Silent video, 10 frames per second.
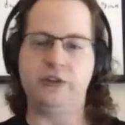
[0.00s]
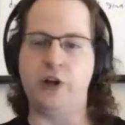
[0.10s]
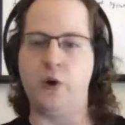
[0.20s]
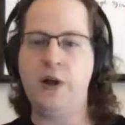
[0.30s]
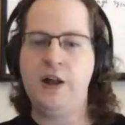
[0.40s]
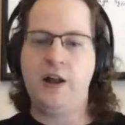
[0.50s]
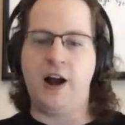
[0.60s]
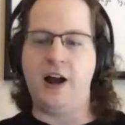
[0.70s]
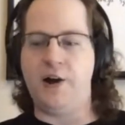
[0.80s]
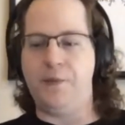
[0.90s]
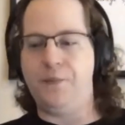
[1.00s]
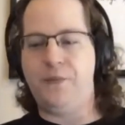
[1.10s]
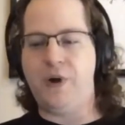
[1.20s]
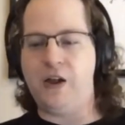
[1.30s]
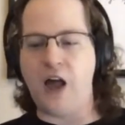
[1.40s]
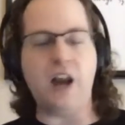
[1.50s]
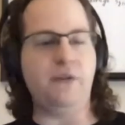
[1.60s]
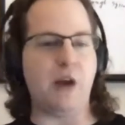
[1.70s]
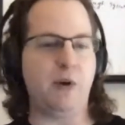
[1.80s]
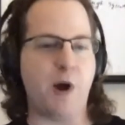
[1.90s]
So um, a lot
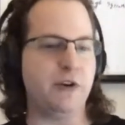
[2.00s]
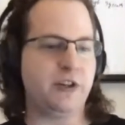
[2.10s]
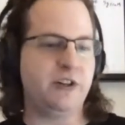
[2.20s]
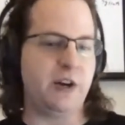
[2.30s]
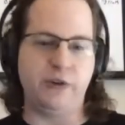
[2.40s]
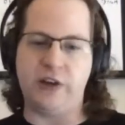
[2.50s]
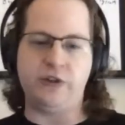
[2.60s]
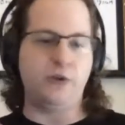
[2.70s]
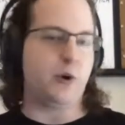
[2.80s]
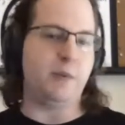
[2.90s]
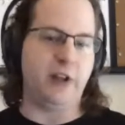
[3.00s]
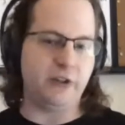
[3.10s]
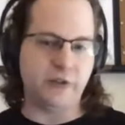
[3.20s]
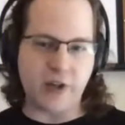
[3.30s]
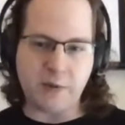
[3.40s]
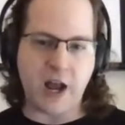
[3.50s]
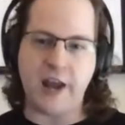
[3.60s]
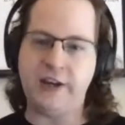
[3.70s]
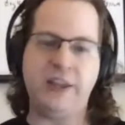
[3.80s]
of that requires containerization or emulation of some kind,